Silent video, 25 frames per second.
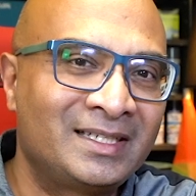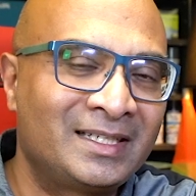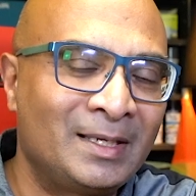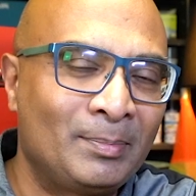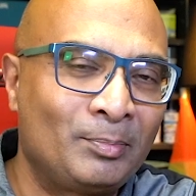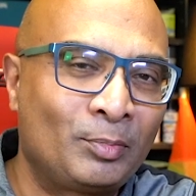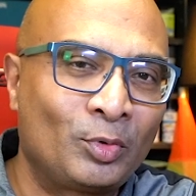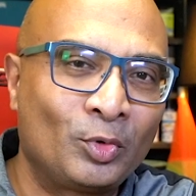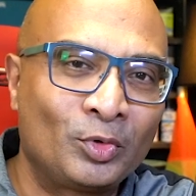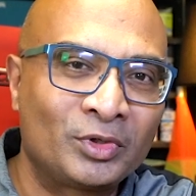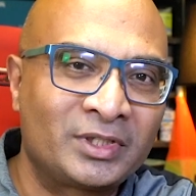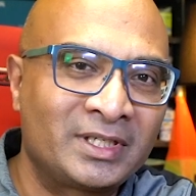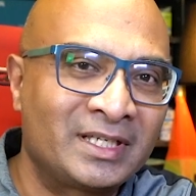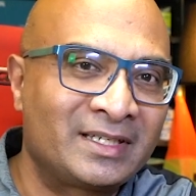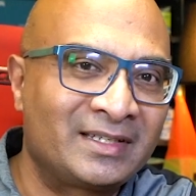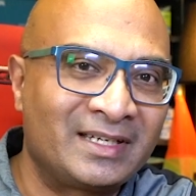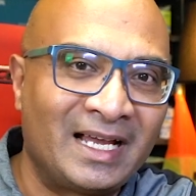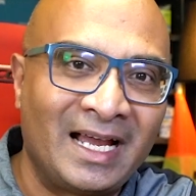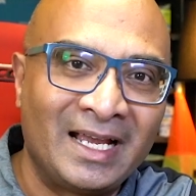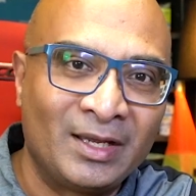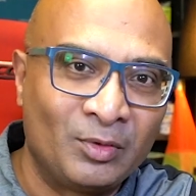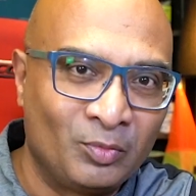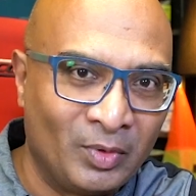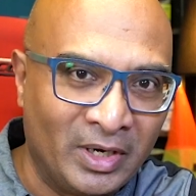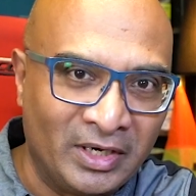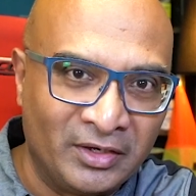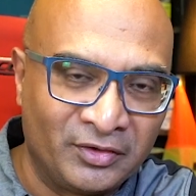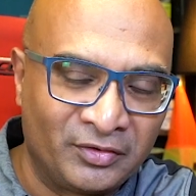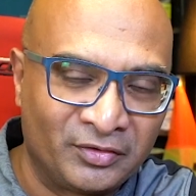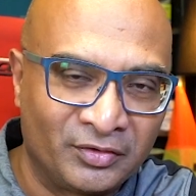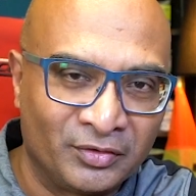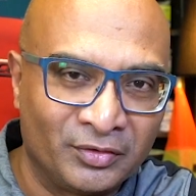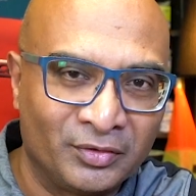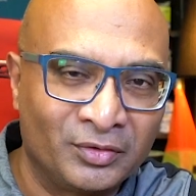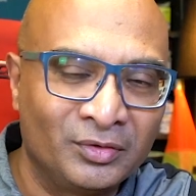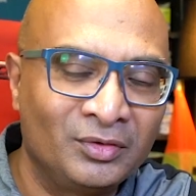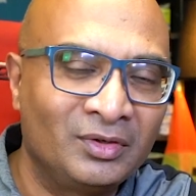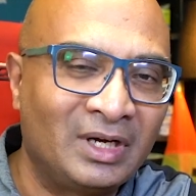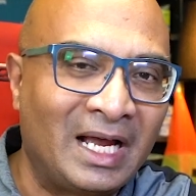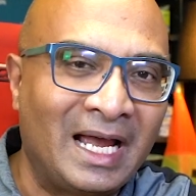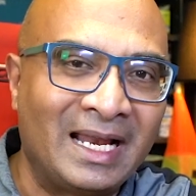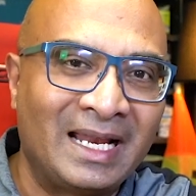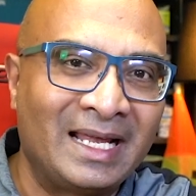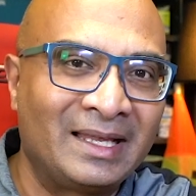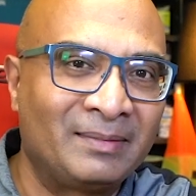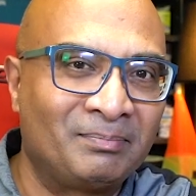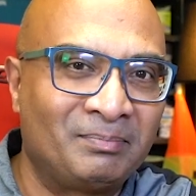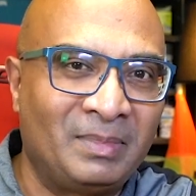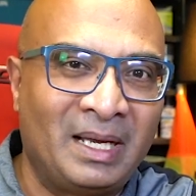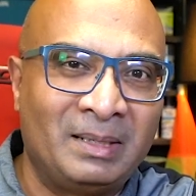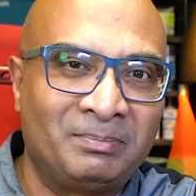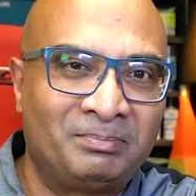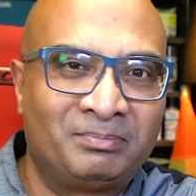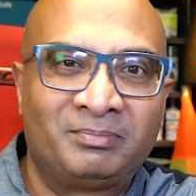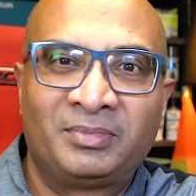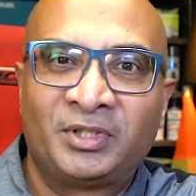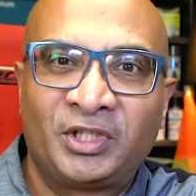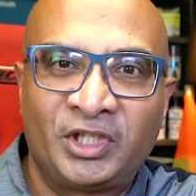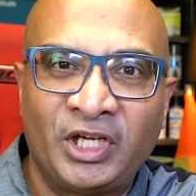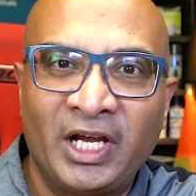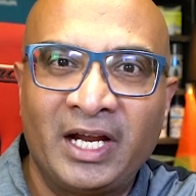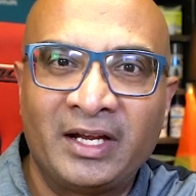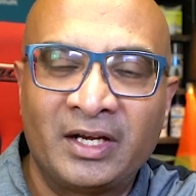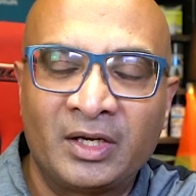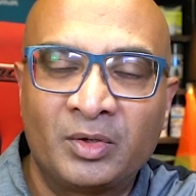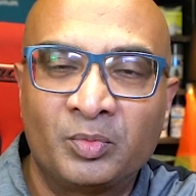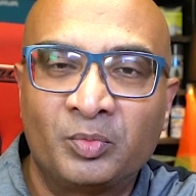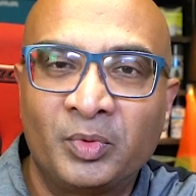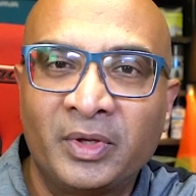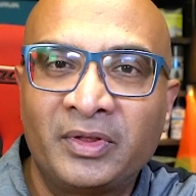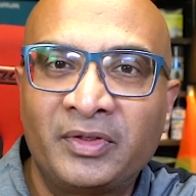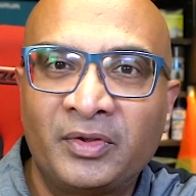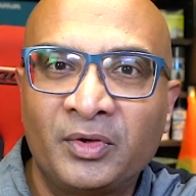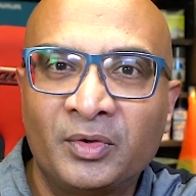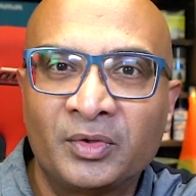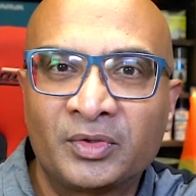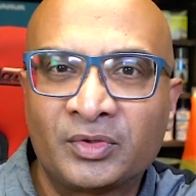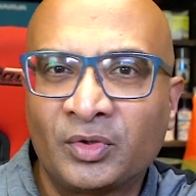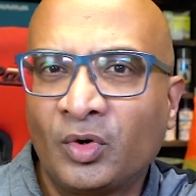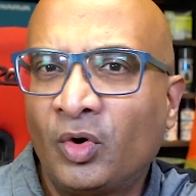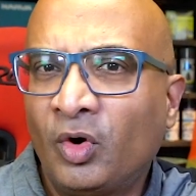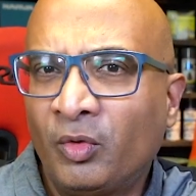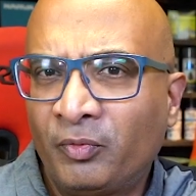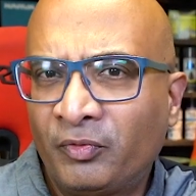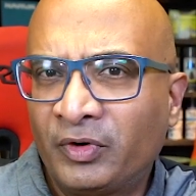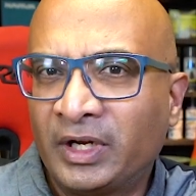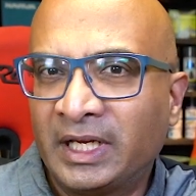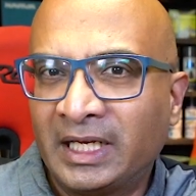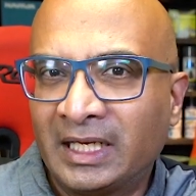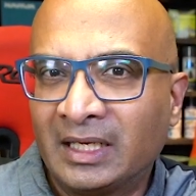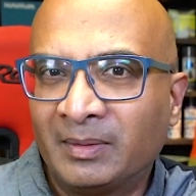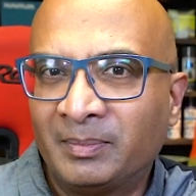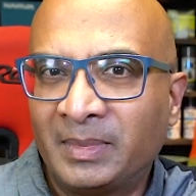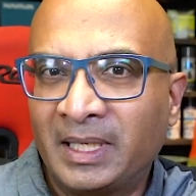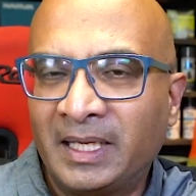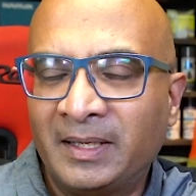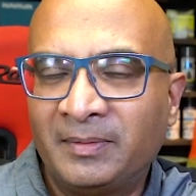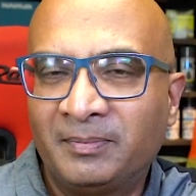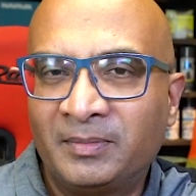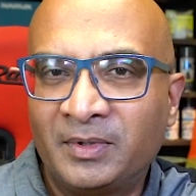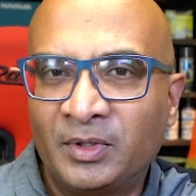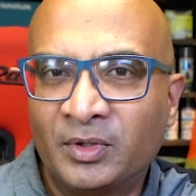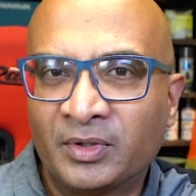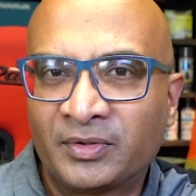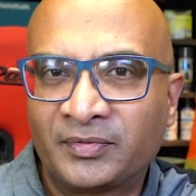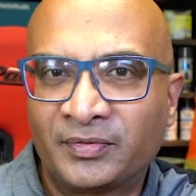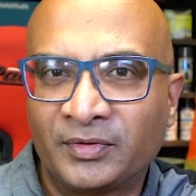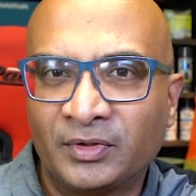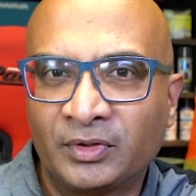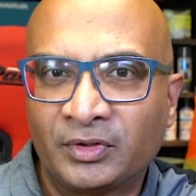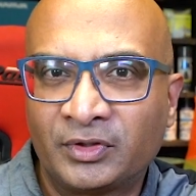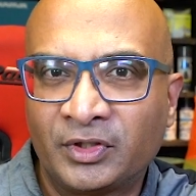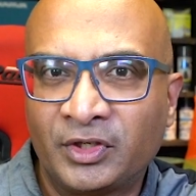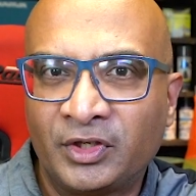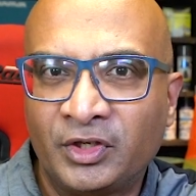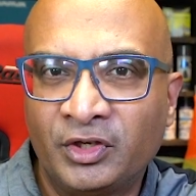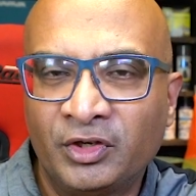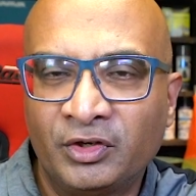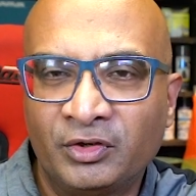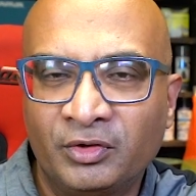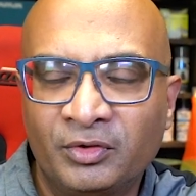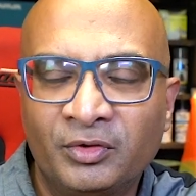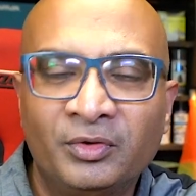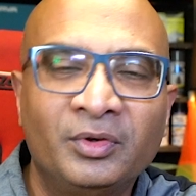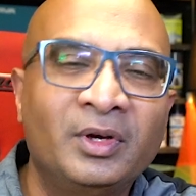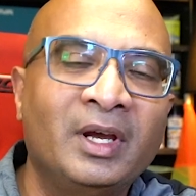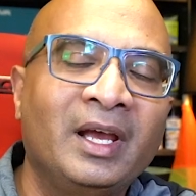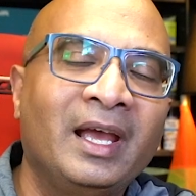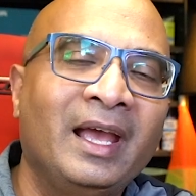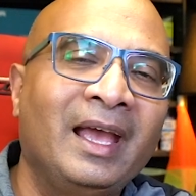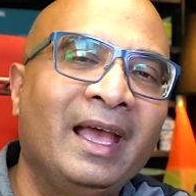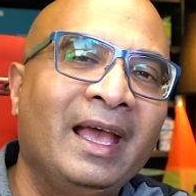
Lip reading: is a process I went through and I shared it with you, so hopefully it'll be useful to you.